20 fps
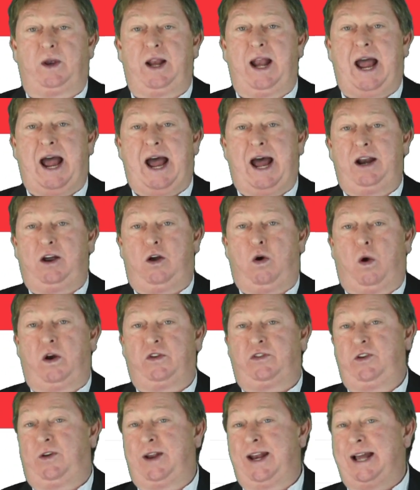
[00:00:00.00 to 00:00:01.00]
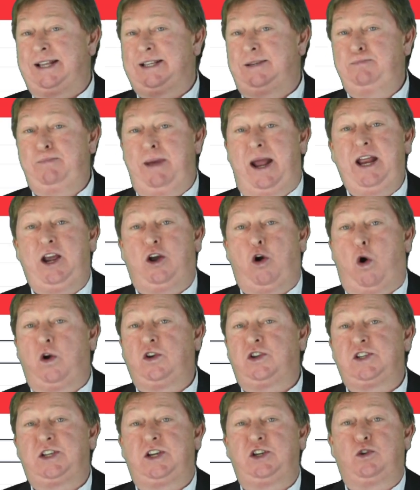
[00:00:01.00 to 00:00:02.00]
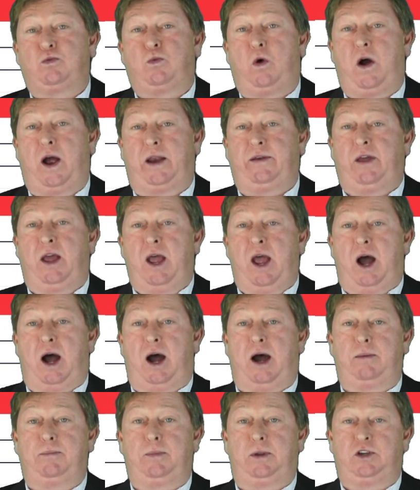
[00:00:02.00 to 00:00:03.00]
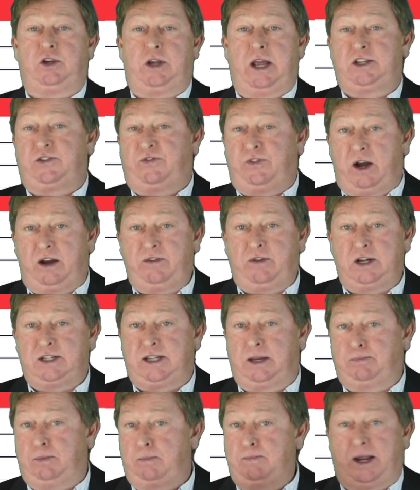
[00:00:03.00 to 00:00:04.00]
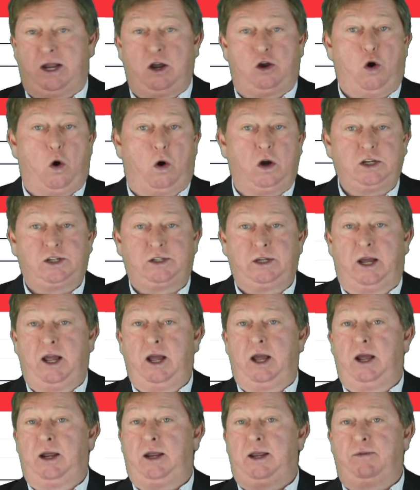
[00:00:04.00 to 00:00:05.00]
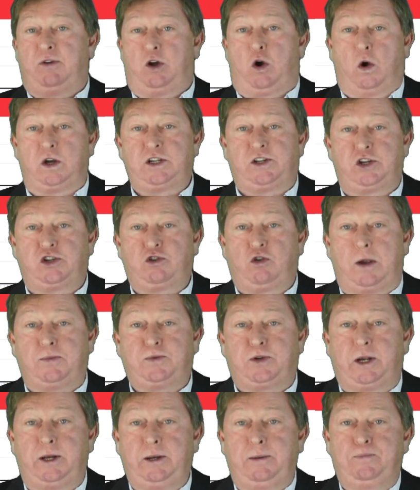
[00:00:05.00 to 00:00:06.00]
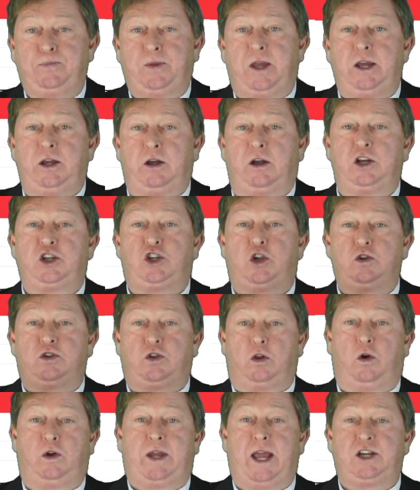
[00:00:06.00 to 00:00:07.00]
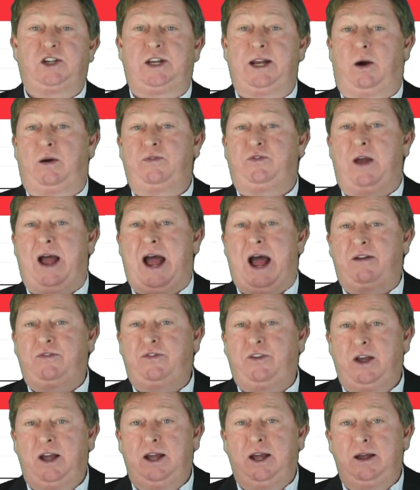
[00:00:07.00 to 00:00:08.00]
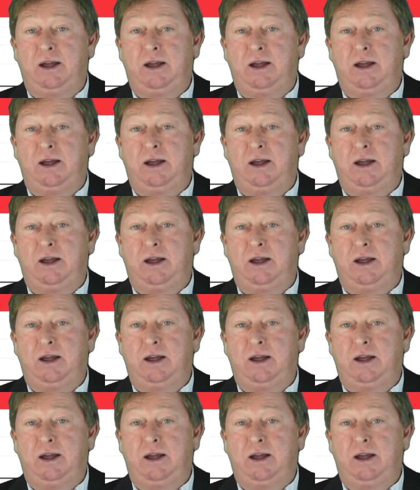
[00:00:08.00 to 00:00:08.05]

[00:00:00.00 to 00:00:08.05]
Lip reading: We're going to add a course. You can add as many courses as you want. It's very, very simple. Make a course, give a course description. You're going to choose the location. Now, if you have